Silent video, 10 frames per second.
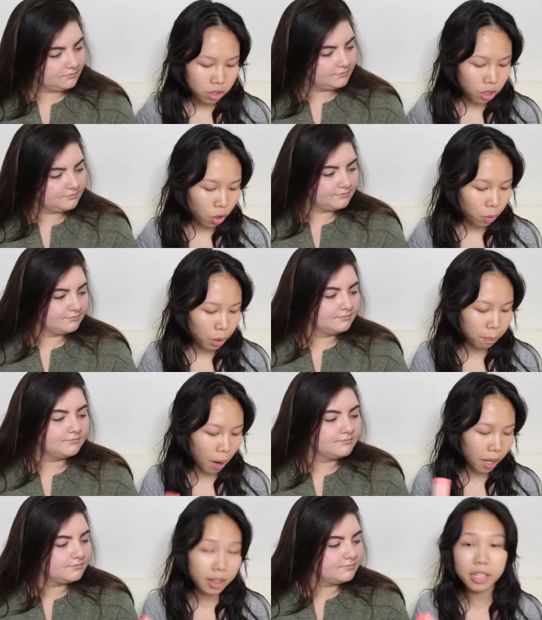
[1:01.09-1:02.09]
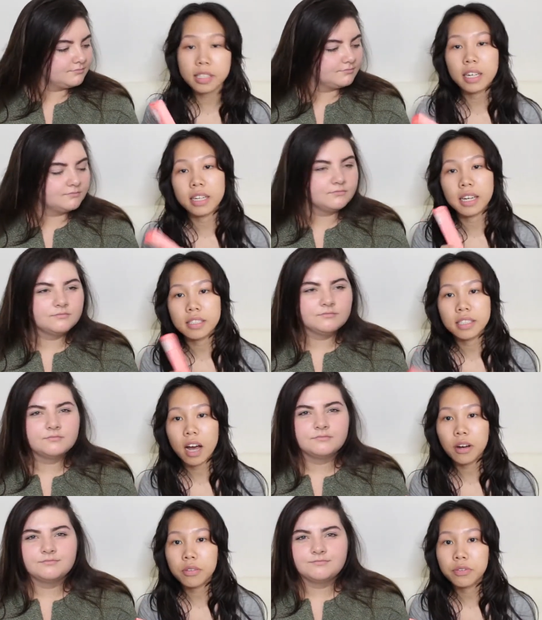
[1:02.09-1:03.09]
Speaker 1: so we bought this at
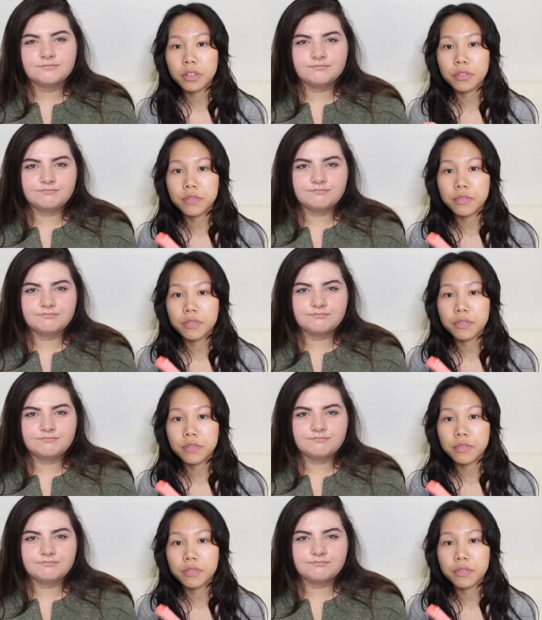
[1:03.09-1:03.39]
YesStyle for